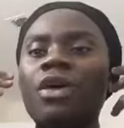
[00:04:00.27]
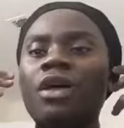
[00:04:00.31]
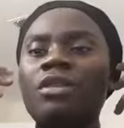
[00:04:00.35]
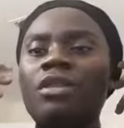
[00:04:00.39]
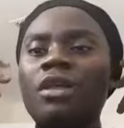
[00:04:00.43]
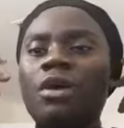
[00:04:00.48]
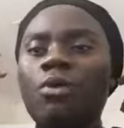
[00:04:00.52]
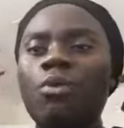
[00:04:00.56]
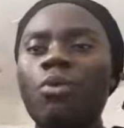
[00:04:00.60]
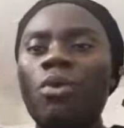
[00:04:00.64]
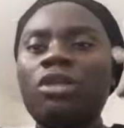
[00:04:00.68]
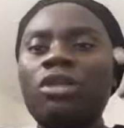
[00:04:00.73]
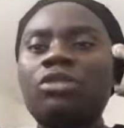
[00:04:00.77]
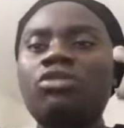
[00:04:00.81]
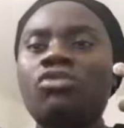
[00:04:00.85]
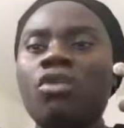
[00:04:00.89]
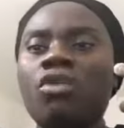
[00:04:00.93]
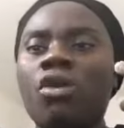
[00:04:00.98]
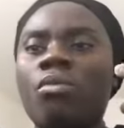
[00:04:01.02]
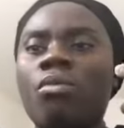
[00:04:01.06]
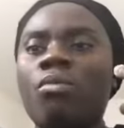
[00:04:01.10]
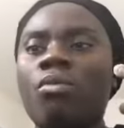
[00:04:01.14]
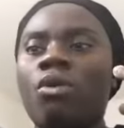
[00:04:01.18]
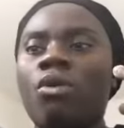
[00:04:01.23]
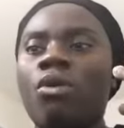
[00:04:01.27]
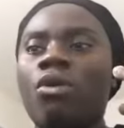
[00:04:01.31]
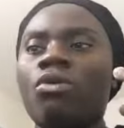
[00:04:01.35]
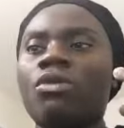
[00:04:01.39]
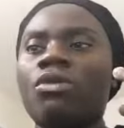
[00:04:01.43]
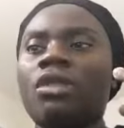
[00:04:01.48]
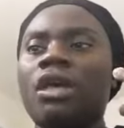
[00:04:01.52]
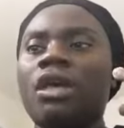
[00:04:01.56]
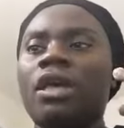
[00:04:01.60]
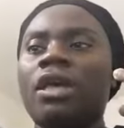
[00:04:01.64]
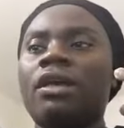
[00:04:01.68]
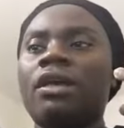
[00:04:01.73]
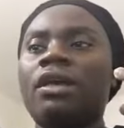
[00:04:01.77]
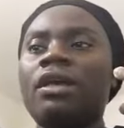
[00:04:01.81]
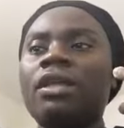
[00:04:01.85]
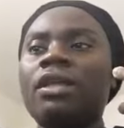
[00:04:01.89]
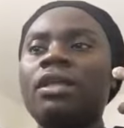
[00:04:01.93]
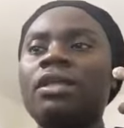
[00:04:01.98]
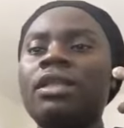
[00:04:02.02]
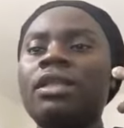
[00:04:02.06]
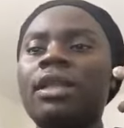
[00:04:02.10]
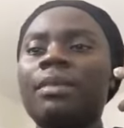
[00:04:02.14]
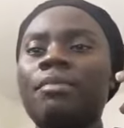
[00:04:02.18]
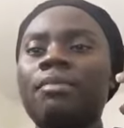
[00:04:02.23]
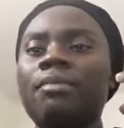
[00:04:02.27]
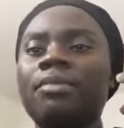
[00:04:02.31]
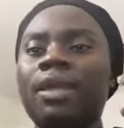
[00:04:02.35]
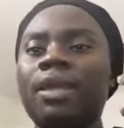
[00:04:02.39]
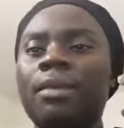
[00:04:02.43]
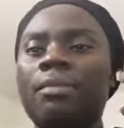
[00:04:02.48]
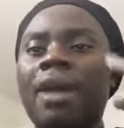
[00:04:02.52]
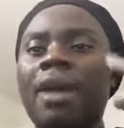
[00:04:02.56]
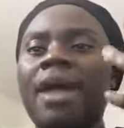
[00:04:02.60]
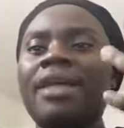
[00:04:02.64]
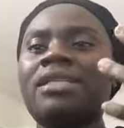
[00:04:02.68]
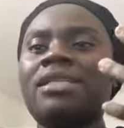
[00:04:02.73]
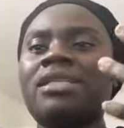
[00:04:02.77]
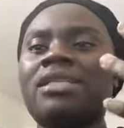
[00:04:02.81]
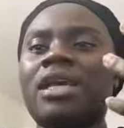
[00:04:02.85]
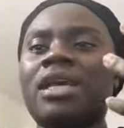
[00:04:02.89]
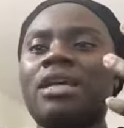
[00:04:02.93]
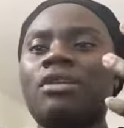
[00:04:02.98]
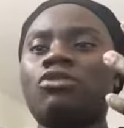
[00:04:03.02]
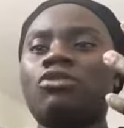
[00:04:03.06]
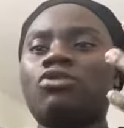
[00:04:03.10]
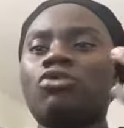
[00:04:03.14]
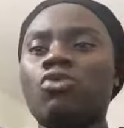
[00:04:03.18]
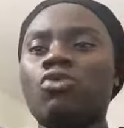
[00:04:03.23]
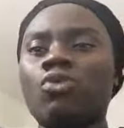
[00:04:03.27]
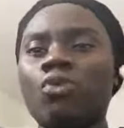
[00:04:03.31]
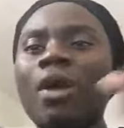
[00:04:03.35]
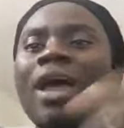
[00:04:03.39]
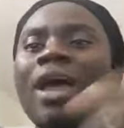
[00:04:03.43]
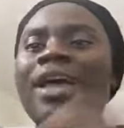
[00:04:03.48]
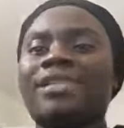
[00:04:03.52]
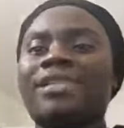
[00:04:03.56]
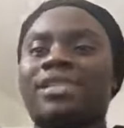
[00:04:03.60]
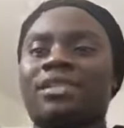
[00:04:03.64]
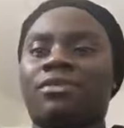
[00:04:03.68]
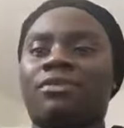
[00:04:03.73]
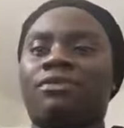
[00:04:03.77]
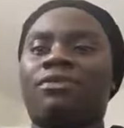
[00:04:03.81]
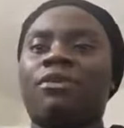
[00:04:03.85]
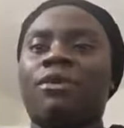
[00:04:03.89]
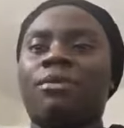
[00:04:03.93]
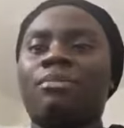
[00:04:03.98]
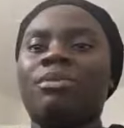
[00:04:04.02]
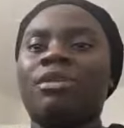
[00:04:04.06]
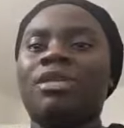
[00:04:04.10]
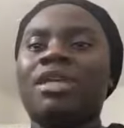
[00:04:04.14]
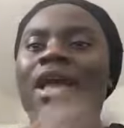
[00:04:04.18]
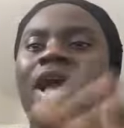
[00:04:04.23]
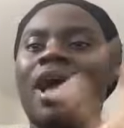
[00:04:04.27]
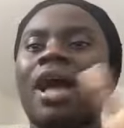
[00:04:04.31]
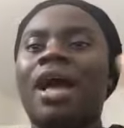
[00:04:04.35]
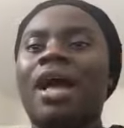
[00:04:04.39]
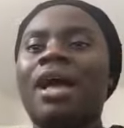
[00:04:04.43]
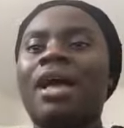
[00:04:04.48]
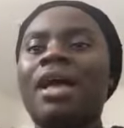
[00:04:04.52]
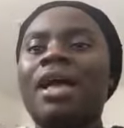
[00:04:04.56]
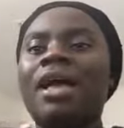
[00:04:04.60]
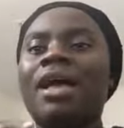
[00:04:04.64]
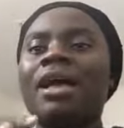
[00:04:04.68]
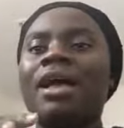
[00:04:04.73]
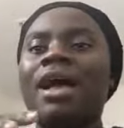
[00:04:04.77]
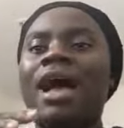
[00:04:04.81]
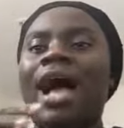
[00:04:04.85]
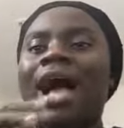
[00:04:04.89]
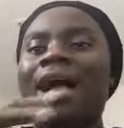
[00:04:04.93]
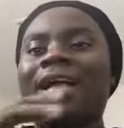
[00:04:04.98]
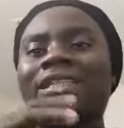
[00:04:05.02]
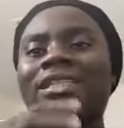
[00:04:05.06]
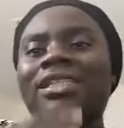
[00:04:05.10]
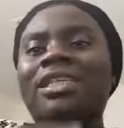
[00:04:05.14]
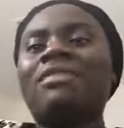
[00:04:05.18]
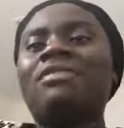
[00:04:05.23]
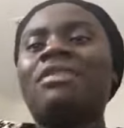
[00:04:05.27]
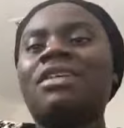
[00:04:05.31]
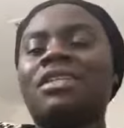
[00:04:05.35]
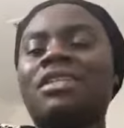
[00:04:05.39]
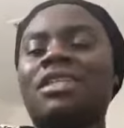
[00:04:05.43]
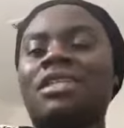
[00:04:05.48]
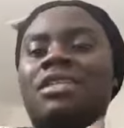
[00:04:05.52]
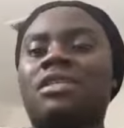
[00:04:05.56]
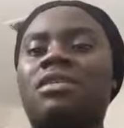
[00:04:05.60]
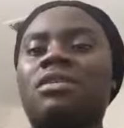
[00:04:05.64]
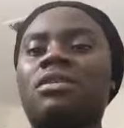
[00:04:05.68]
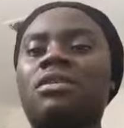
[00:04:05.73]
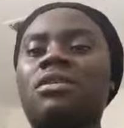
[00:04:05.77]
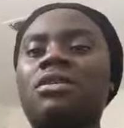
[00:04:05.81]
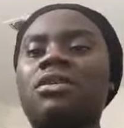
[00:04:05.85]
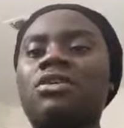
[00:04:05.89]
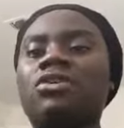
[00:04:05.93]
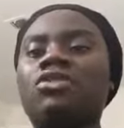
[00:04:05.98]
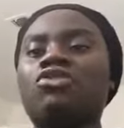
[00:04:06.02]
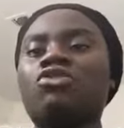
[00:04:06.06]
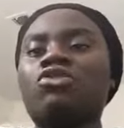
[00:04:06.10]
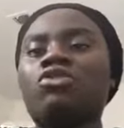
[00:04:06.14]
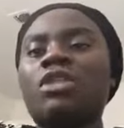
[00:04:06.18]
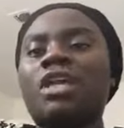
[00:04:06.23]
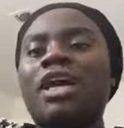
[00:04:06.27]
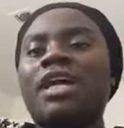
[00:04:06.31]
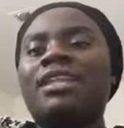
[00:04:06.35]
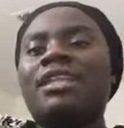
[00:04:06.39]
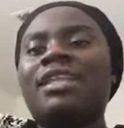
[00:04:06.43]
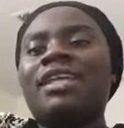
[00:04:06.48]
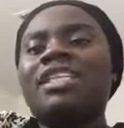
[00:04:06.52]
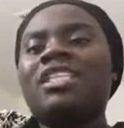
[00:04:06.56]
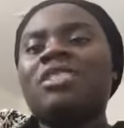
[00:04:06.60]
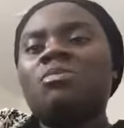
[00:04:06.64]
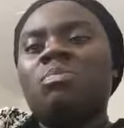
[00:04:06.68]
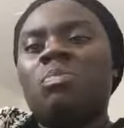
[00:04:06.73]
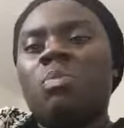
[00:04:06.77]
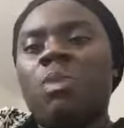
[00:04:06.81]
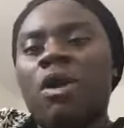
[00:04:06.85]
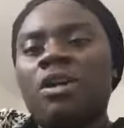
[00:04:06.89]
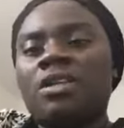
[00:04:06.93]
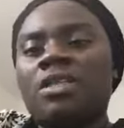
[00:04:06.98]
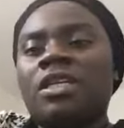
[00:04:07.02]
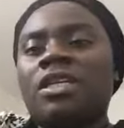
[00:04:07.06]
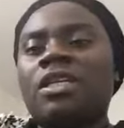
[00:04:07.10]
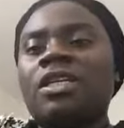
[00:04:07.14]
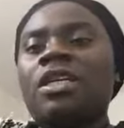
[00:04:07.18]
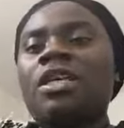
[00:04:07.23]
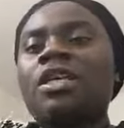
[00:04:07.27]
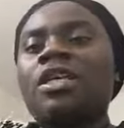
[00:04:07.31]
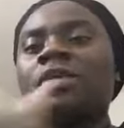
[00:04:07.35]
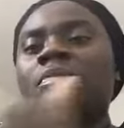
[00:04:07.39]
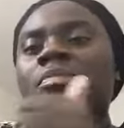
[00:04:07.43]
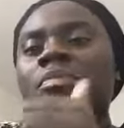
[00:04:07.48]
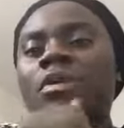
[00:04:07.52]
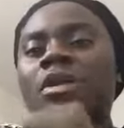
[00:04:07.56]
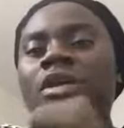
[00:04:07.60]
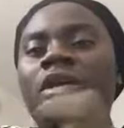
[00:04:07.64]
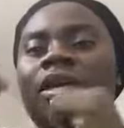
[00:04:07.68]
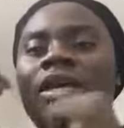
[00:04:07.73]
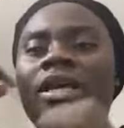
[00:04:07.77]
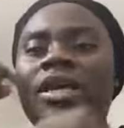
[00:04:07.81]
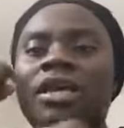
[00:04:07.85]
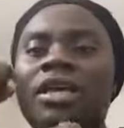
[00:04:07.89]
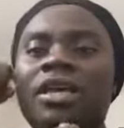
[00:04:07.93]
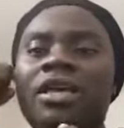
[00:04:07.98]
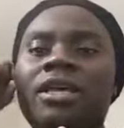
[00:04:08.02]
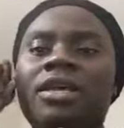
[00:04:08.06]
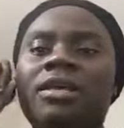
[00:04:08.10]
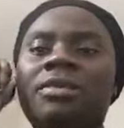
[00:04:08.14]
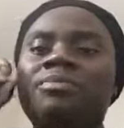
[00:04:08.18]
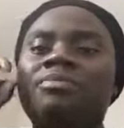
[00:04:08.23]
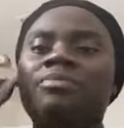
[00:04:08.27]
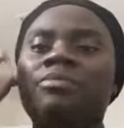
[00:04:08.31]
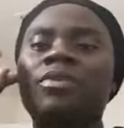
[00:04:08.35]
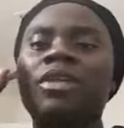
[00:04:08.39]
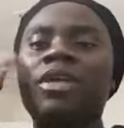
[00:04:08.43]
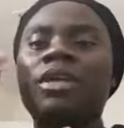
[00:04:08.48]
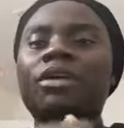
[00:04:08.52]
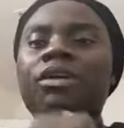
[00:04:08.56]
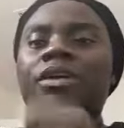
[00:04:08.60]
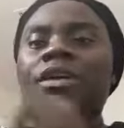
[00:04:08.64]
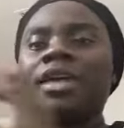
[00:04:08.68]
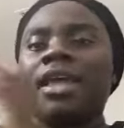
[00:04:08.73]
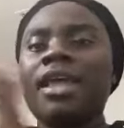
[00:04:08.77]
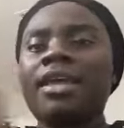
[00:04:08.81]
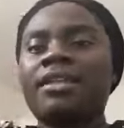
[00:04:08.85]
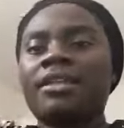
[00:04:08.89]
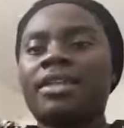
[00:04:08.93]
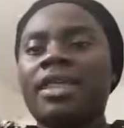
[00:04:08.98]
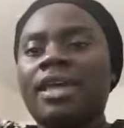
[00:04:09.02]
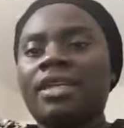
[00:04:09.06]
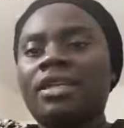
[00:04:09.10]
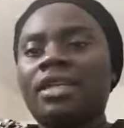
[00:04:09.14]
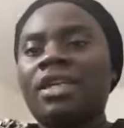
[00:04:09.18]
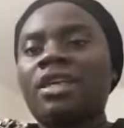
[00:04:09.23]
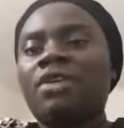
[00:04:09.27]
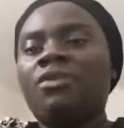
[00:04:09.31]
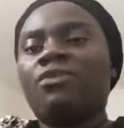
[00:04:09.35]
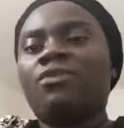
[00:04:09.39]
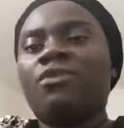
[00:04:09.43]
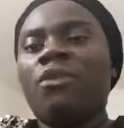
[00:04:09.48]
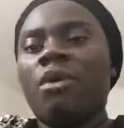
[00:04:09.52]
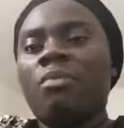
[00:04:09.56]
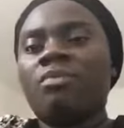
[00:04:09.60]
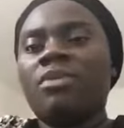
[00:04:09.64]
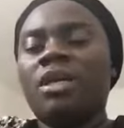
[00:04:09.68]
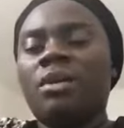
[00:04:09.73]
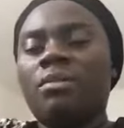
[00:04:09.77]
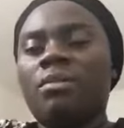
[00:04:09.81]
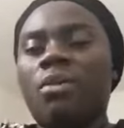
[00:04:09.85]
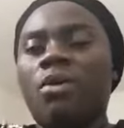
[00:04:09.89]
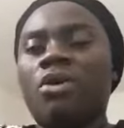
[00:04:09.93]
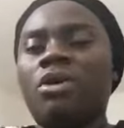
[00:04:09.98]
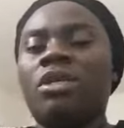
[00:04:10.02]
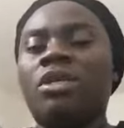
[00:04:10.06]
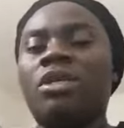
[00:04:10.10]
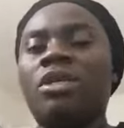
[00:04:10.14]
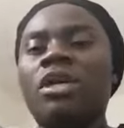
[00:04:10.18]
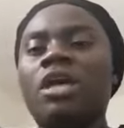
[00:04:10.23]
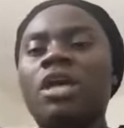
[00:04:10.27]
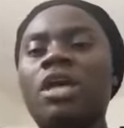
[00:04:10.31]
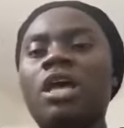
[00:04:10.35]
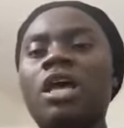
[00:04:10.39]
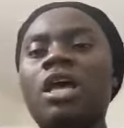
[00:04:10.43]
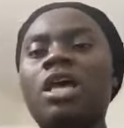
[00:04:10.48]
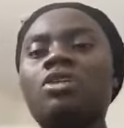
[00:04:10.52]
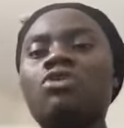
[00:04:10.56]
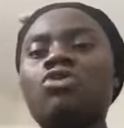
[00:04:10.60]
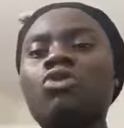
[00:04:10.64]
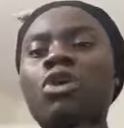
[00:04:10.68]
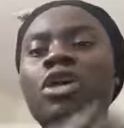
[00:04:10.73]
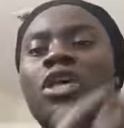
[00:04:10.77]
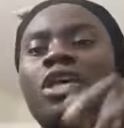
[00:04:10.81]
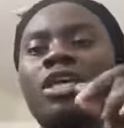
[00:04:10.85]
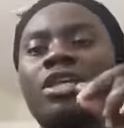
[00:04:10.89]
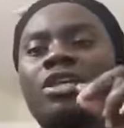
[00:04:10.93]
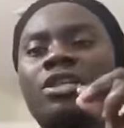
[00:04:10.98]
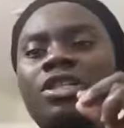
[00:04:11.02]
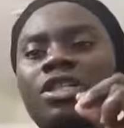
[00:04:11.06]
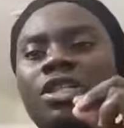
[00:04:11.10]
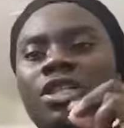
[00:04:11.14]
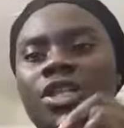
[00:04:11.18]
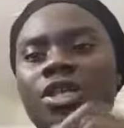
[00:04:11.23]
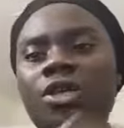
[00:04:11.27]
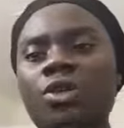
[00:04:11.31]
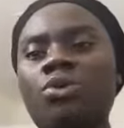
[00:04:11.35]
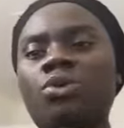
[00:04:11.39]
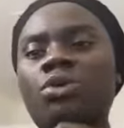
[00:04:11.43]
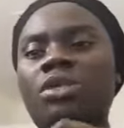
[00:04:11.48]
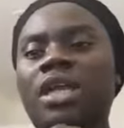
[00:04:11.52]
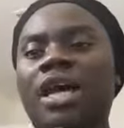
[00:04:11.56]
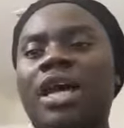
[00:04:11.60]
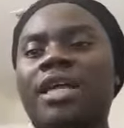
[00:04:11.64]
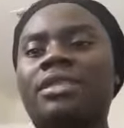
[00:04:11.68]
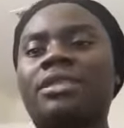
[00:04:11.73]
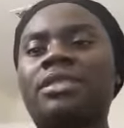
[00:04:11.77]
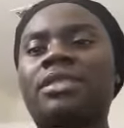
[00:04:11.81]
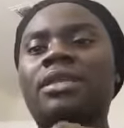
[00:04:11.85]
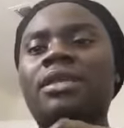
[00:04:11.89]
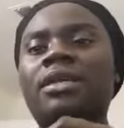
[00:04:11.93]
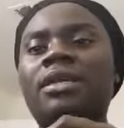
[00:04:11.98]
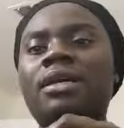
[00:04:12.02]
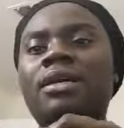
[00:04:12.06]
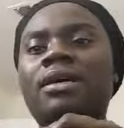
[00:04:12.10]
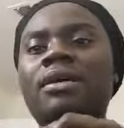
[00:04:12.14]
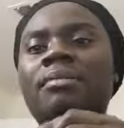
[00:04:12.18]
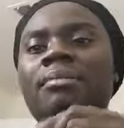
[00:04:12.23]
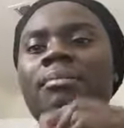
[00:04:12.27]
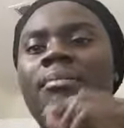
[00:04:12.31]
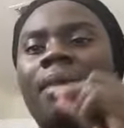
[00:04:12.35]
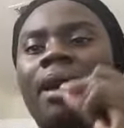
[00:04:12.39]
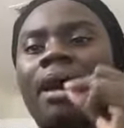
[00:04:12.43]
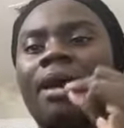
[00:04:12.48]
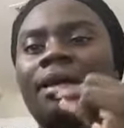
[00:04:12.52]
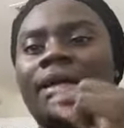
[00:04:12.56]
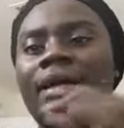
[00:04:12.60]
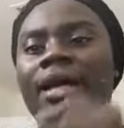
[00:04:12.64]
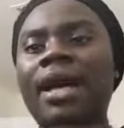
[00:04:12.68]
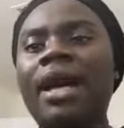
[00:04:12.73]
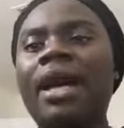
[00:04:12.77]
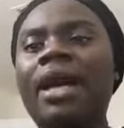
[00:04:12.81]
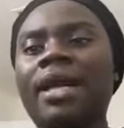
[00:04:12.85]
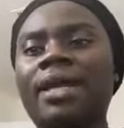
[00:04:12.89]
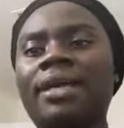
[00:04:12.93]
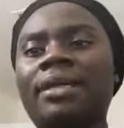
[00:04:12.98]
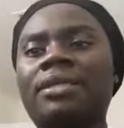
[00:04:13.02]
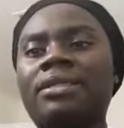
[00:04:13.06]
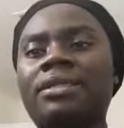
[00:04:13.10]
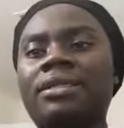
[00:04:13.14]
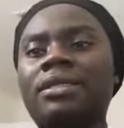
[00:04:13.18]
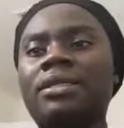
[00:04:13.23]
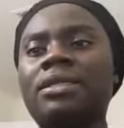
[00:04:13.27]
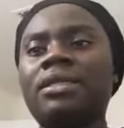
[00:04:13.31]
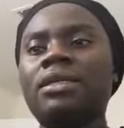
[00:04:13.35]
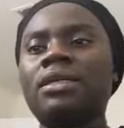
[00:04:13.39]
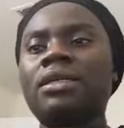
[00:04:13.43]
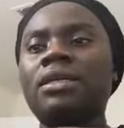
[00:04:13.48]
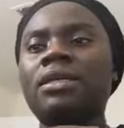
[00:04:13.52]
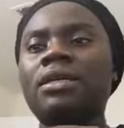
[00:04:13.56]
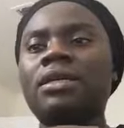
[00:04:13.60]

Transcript: the wisdom or the mindset to rest from their activities, so that this body, he created, he formed the body. And so he knew that mankind